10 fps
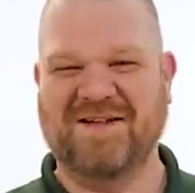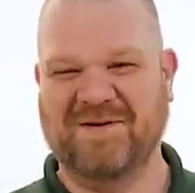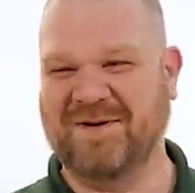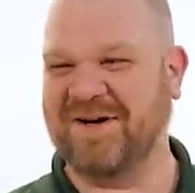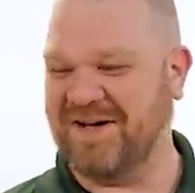
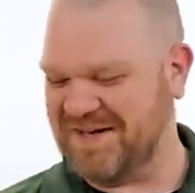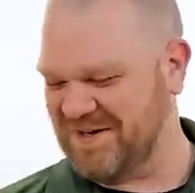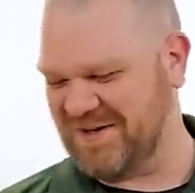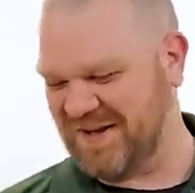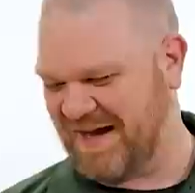We all had a
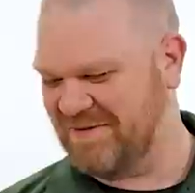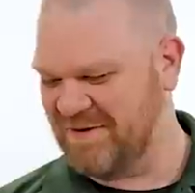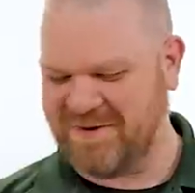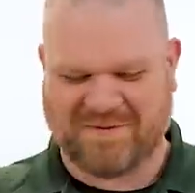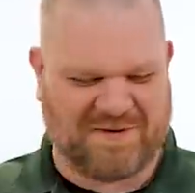good laugh
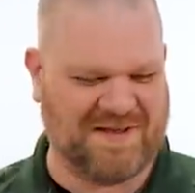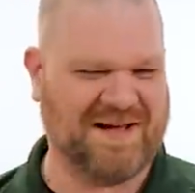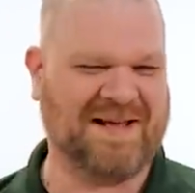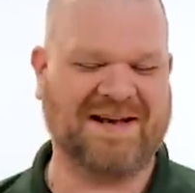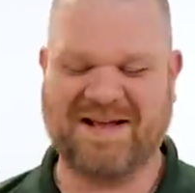over
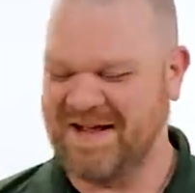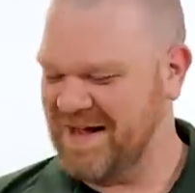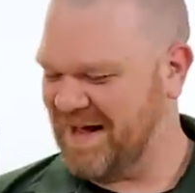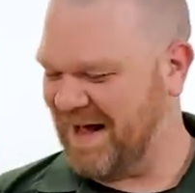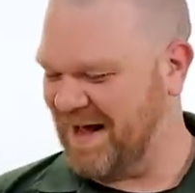that.
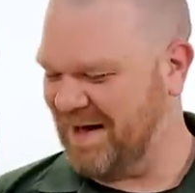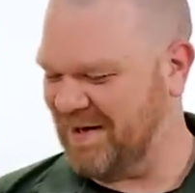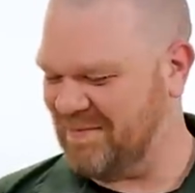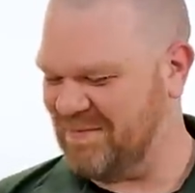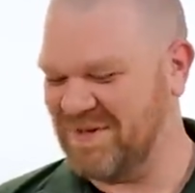
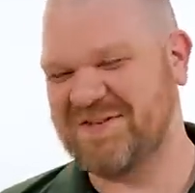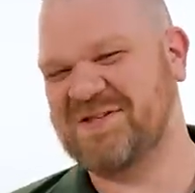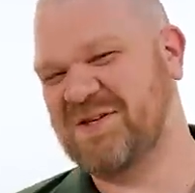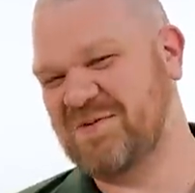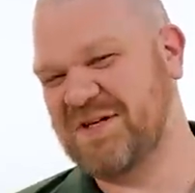But there's
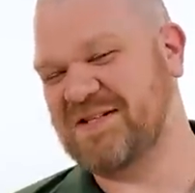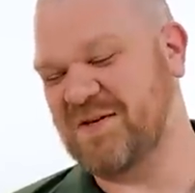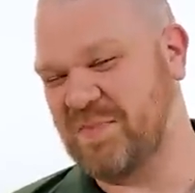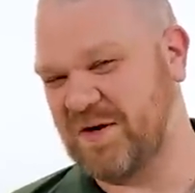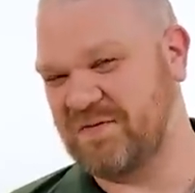a good reason
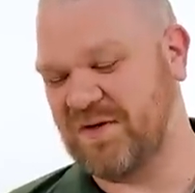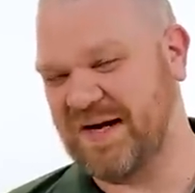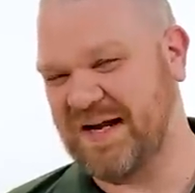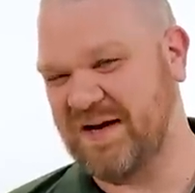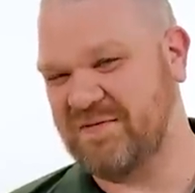the
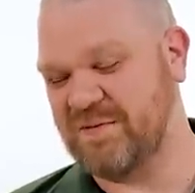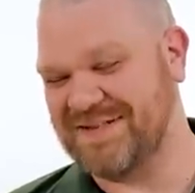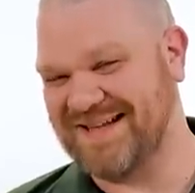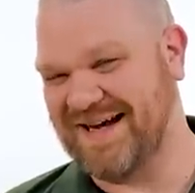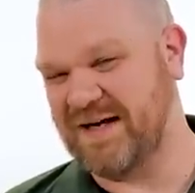butterfly knife
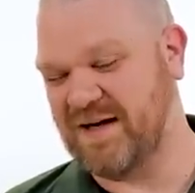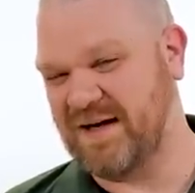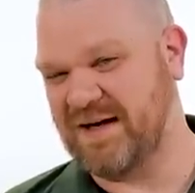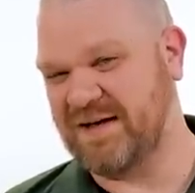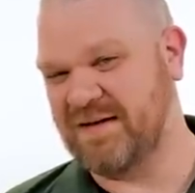was not
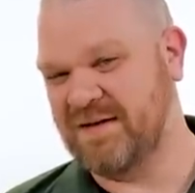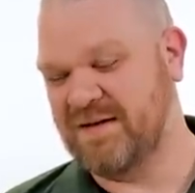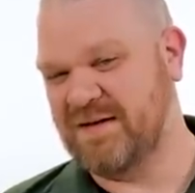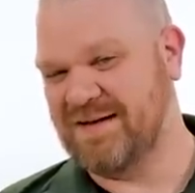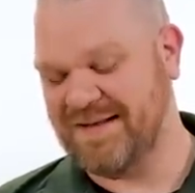on
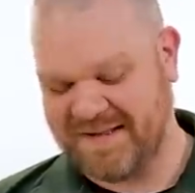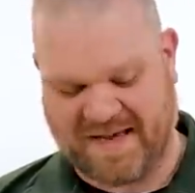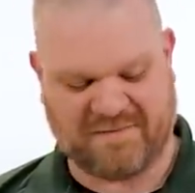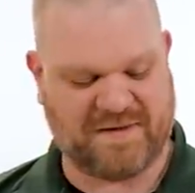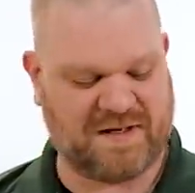
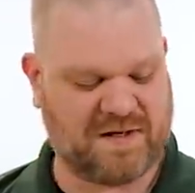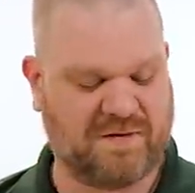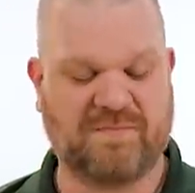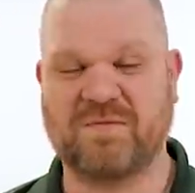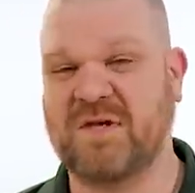that
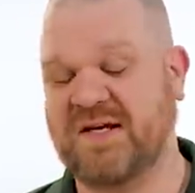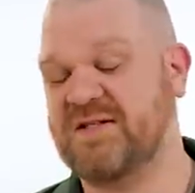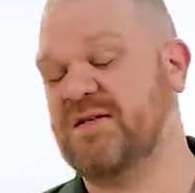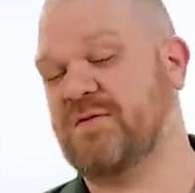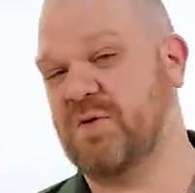video.
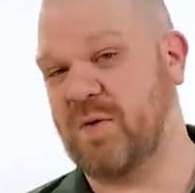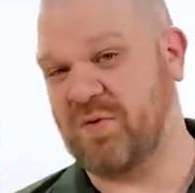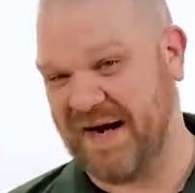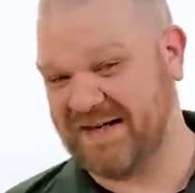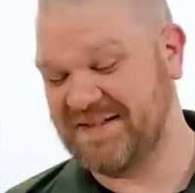Yes, if you are
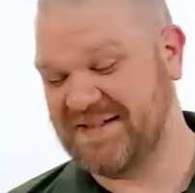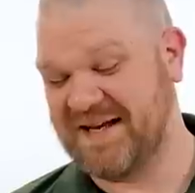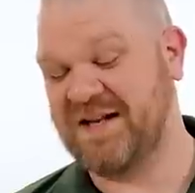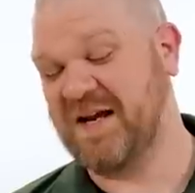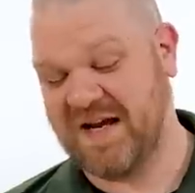practiced
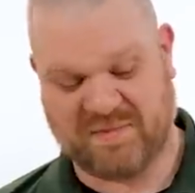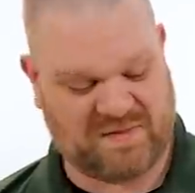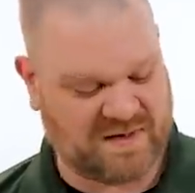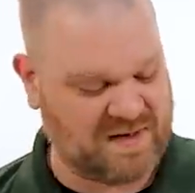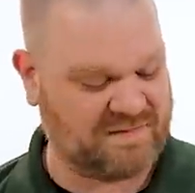at it, it can
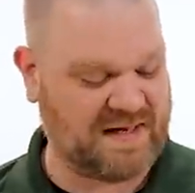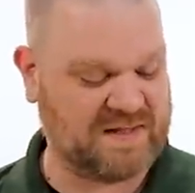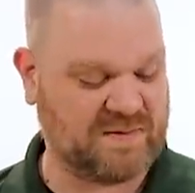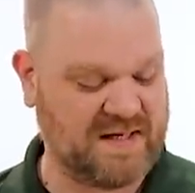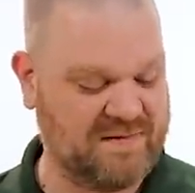be very
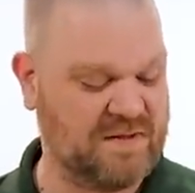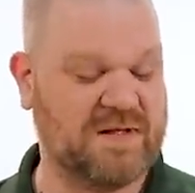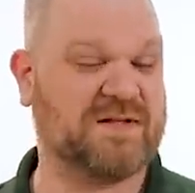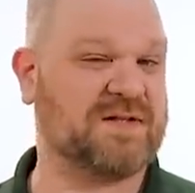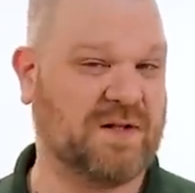fast, but even
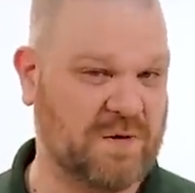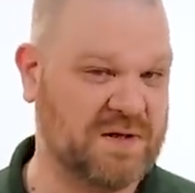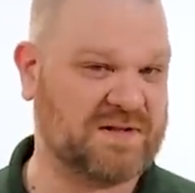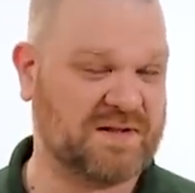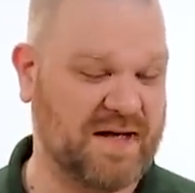the
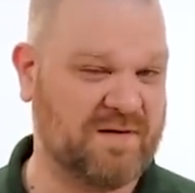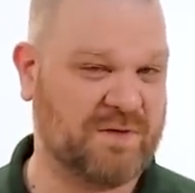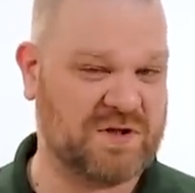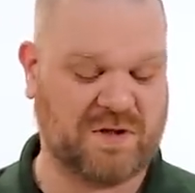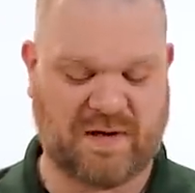slowest knife
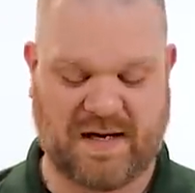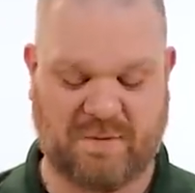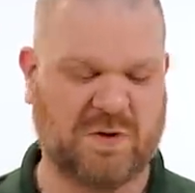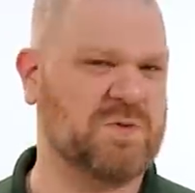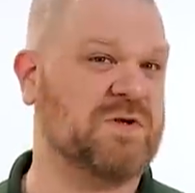we showed on
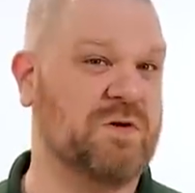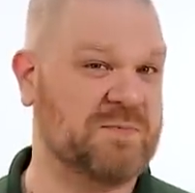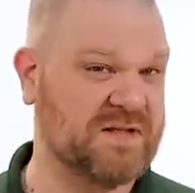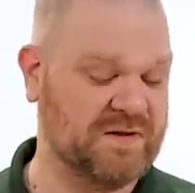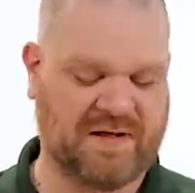it, which was a
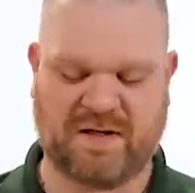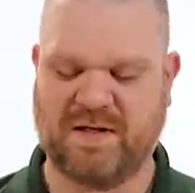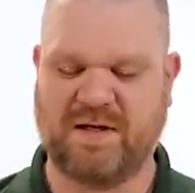Griptilian,